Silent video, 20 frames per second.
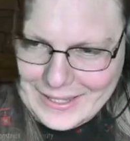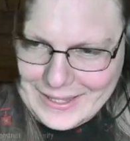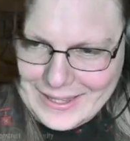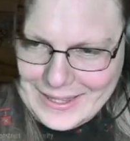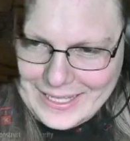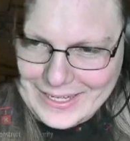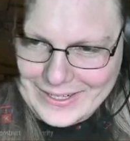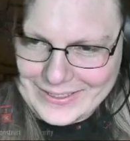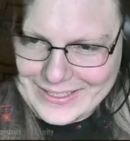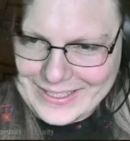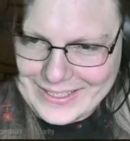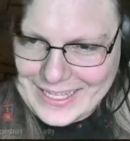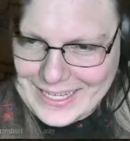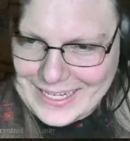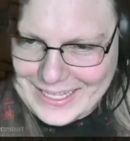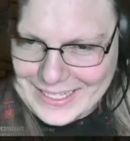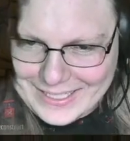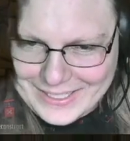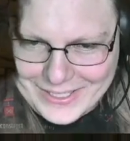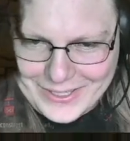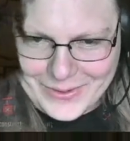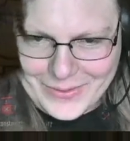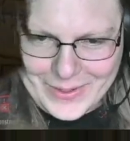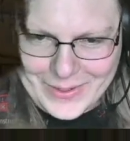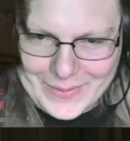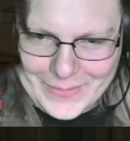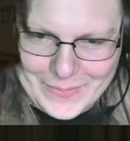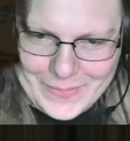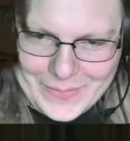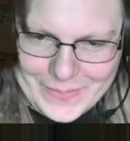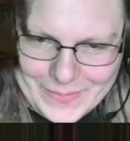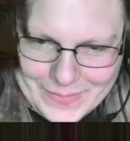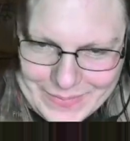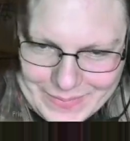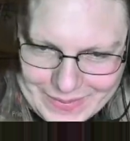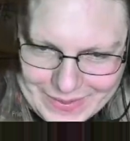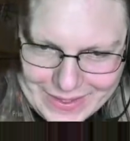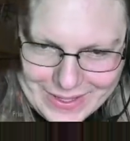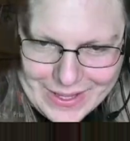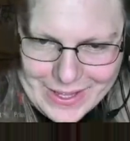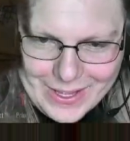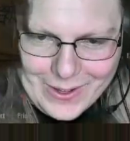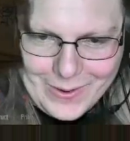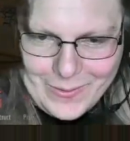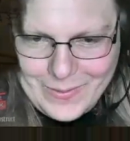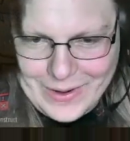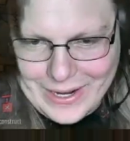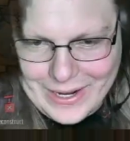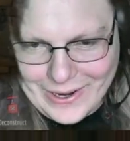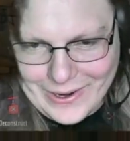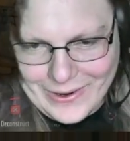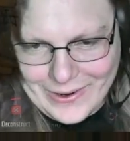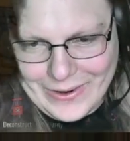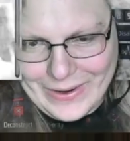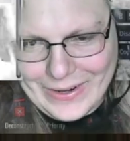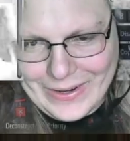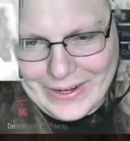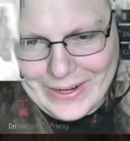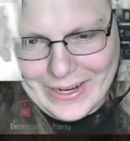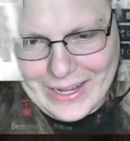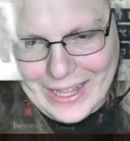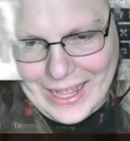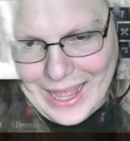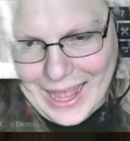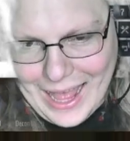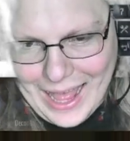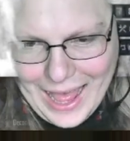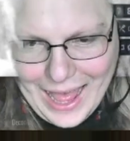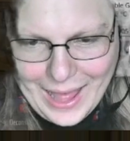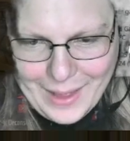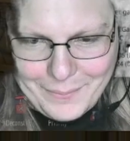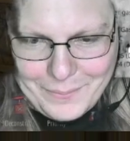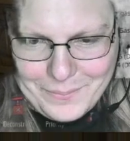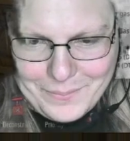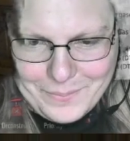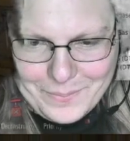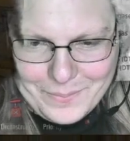there's that interim where I'm